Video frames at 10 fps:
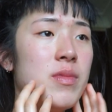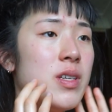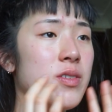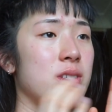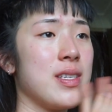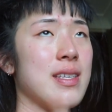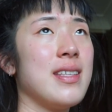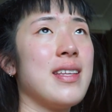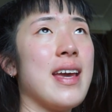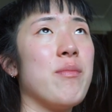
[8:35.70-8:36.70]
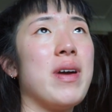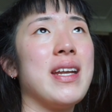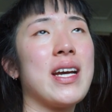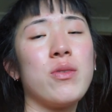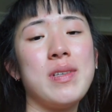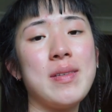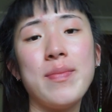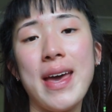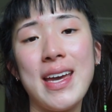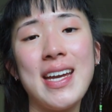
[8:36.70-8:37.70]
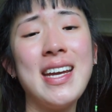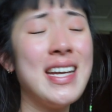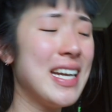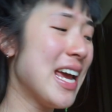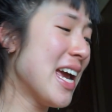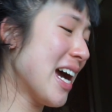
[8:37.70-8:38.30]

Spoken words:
It was just, yeah, my neck was in pain.